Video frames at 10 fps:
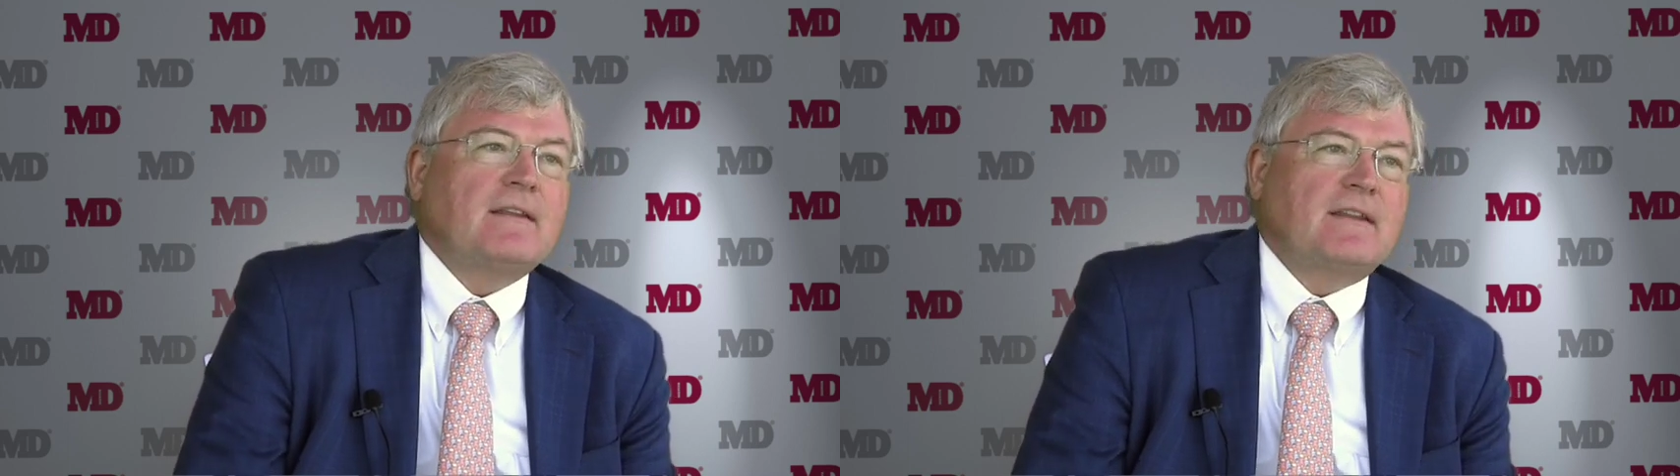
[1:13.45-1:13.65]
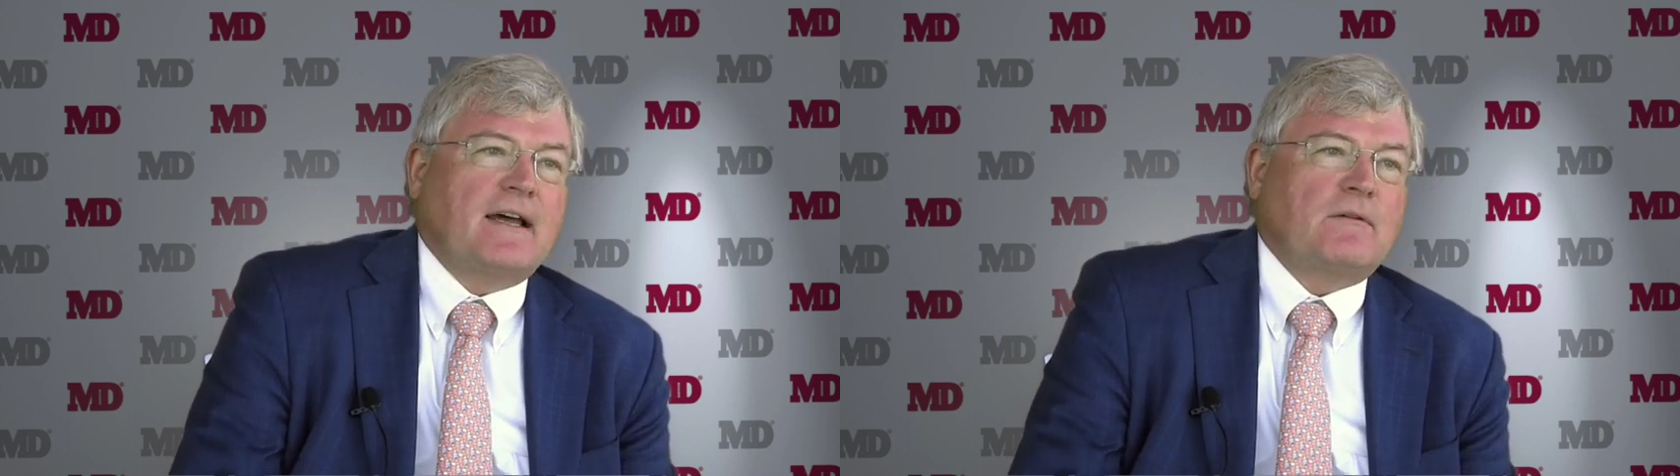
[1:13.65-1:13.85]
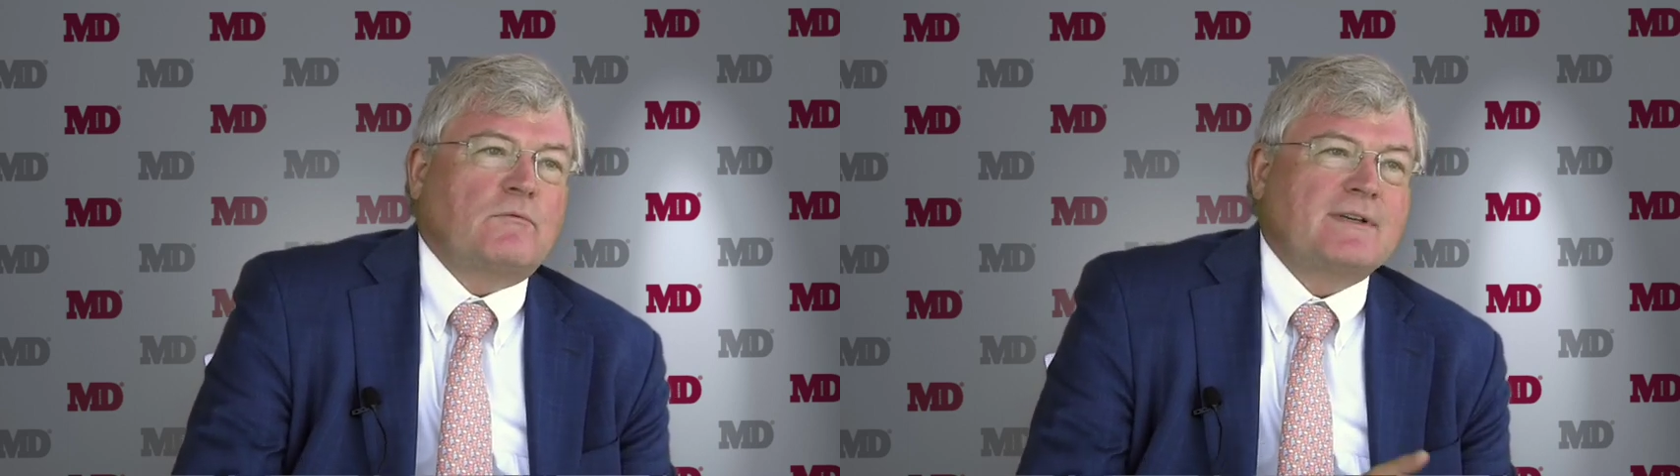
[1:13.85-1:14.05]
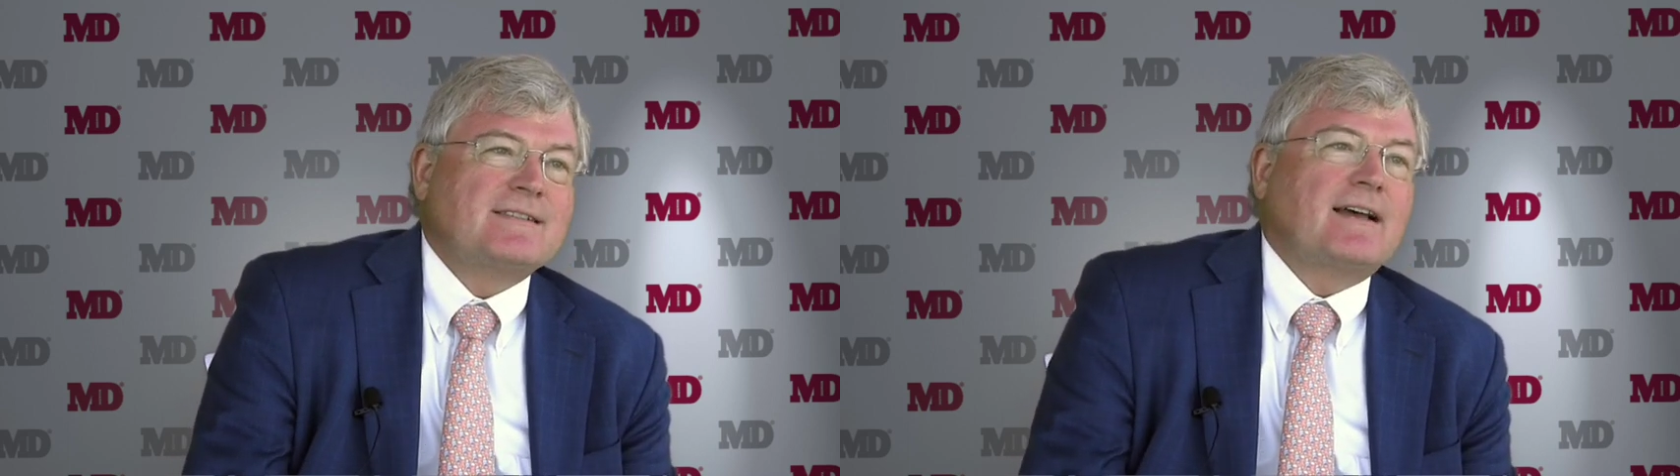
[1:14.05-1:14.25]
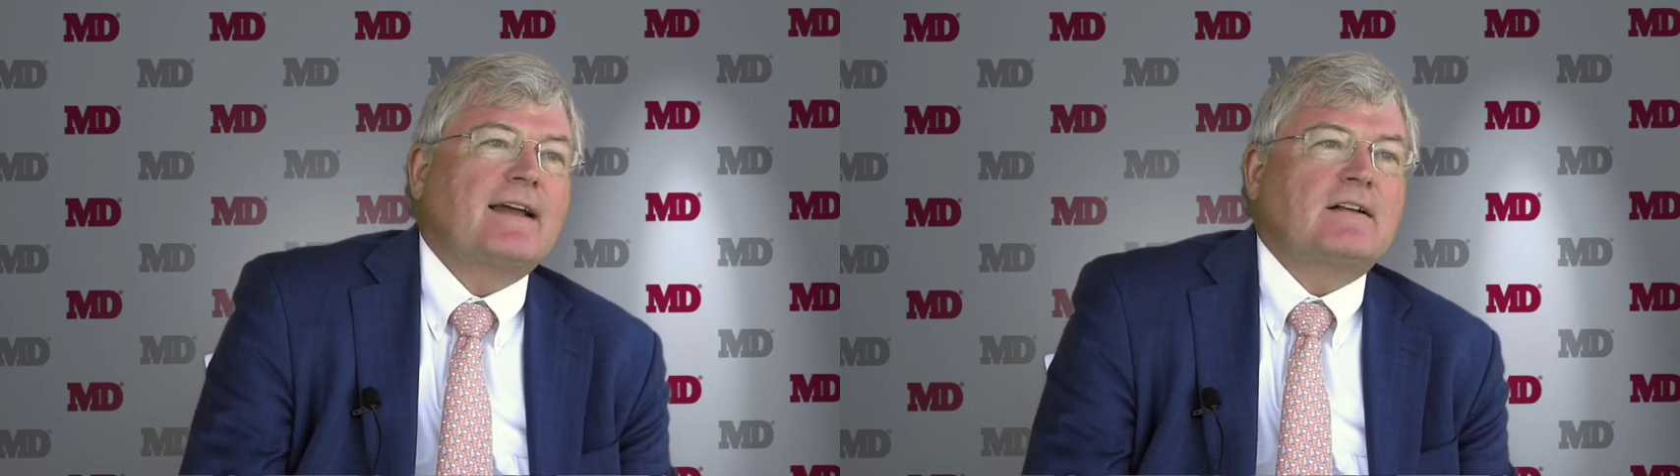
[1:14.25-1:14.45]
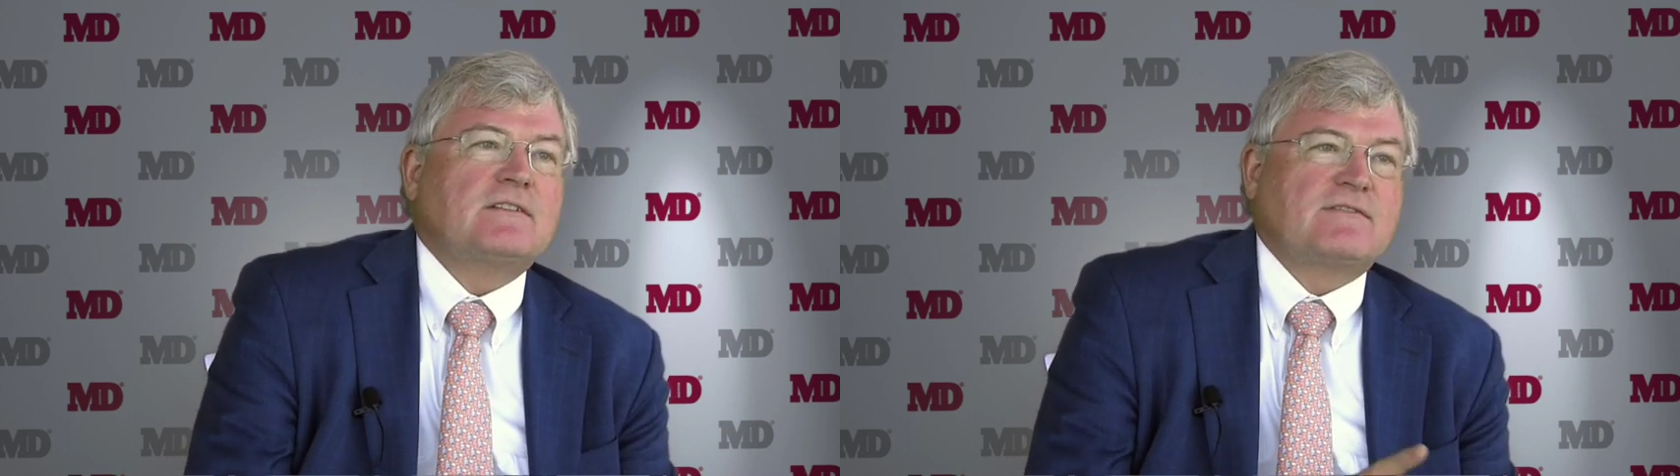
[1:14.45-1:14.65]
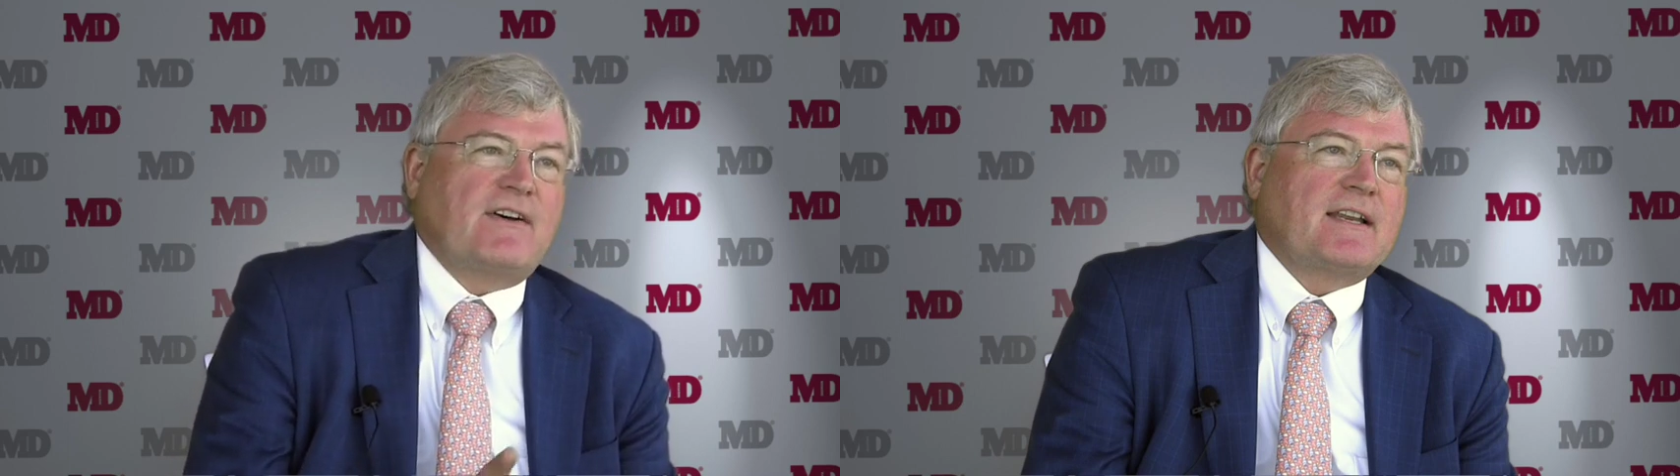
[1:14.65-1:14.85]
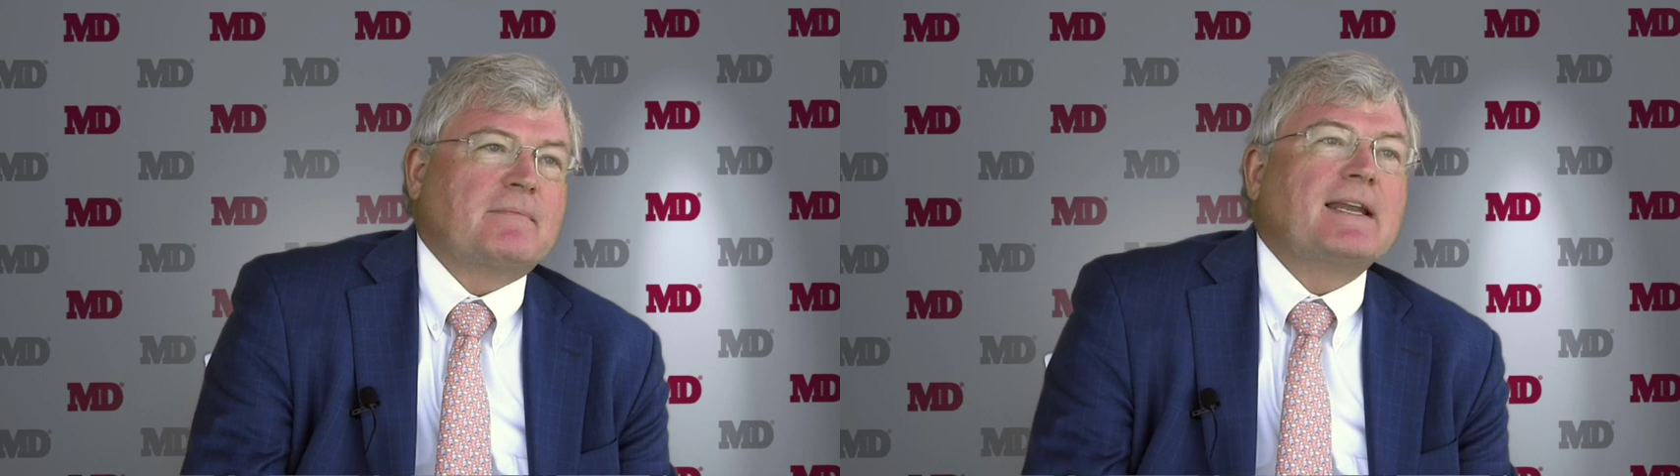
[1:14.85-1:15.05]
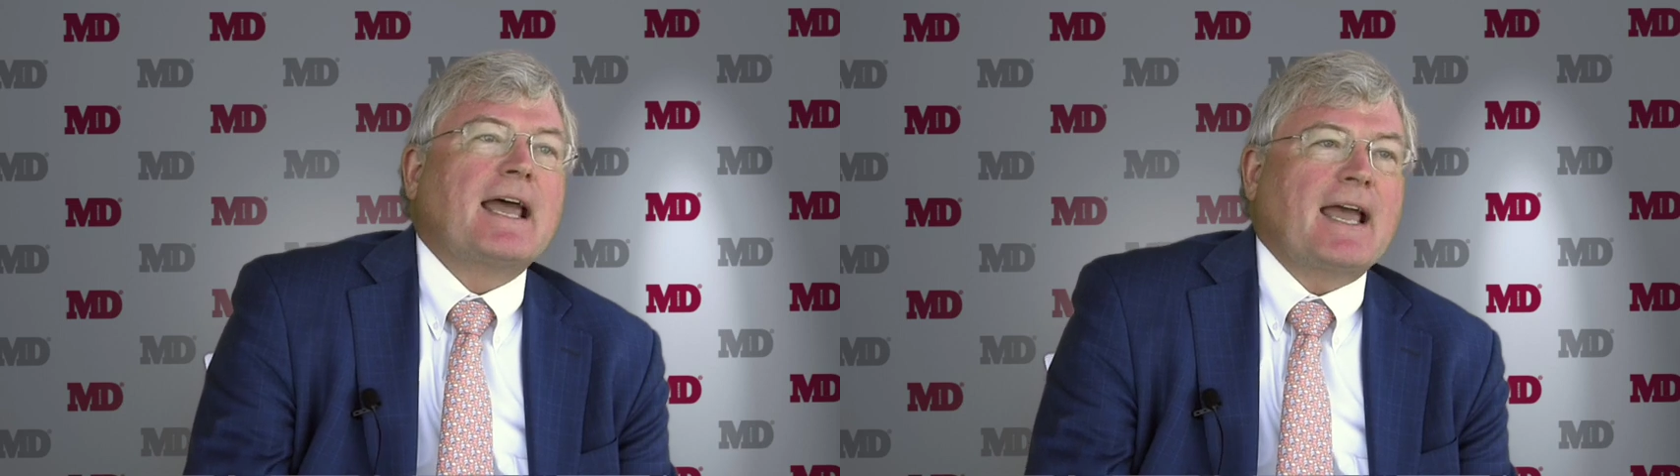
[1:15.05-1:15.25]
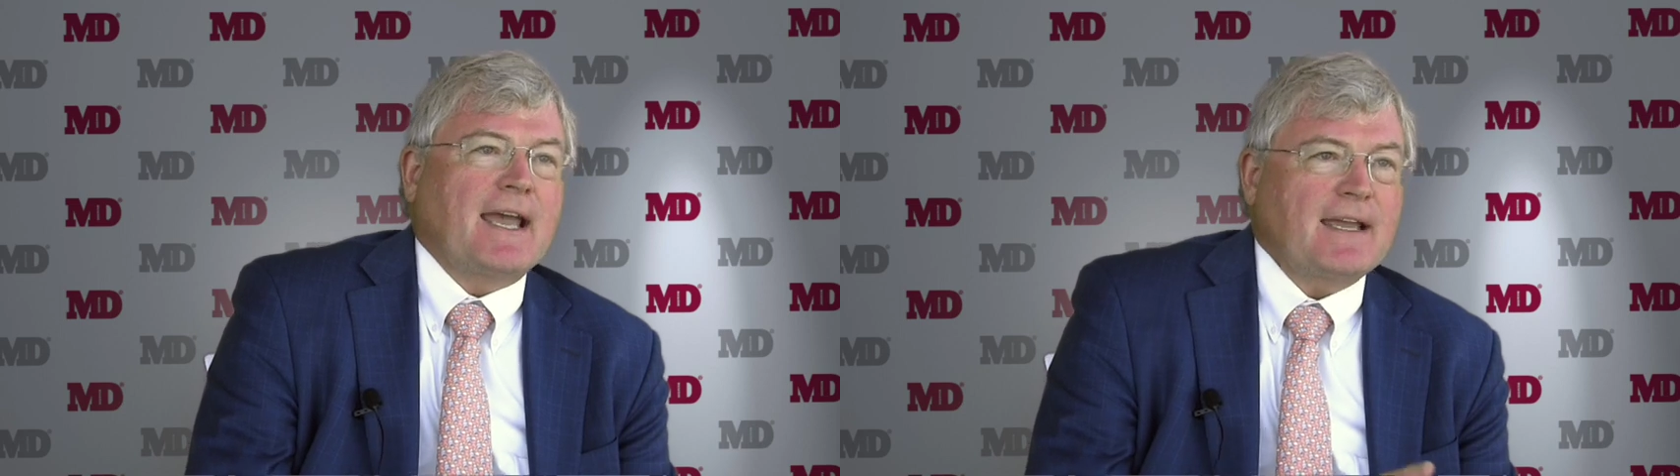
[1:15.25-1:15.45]
that recycles vitamin
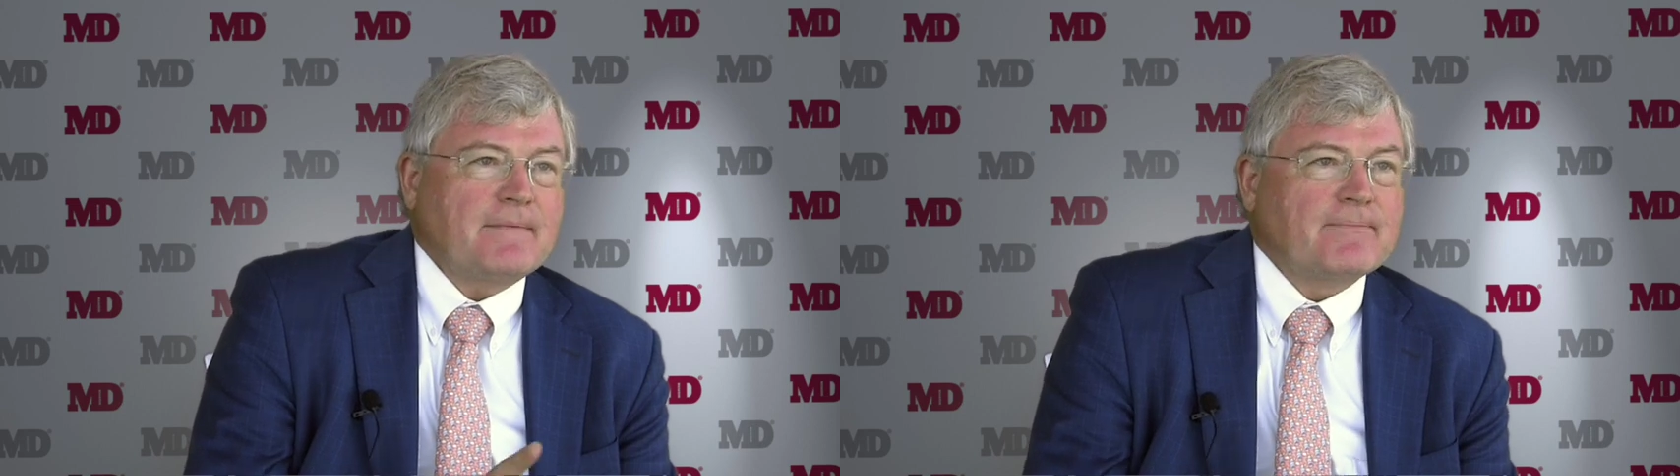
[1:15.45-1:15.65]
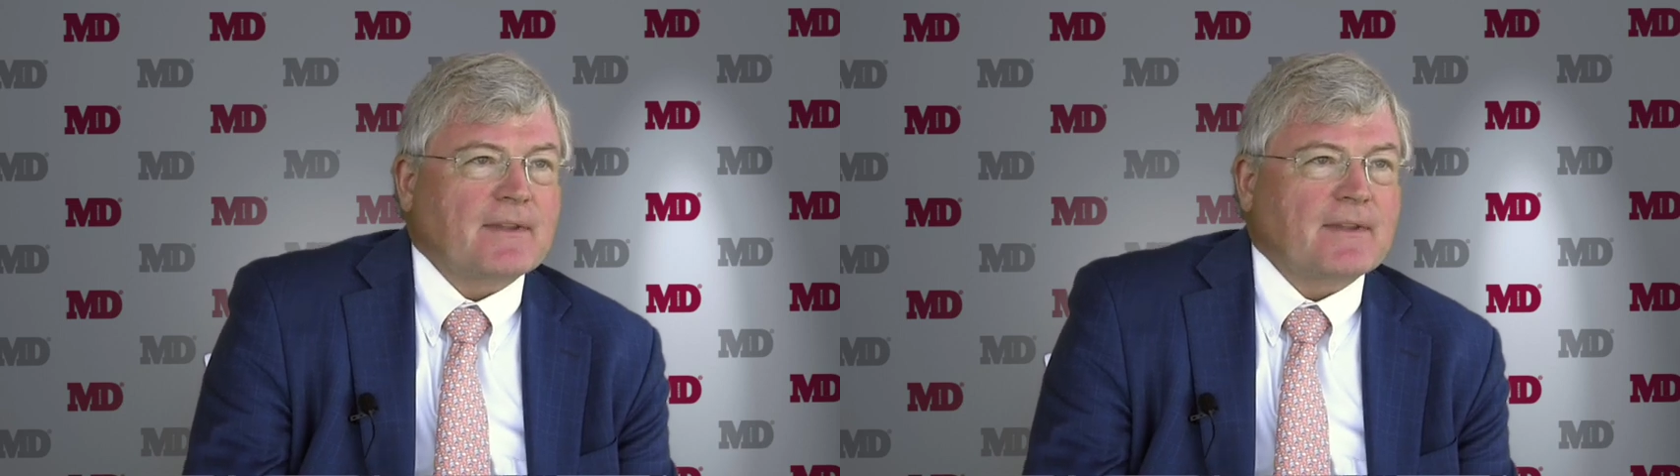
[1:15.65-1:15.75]
A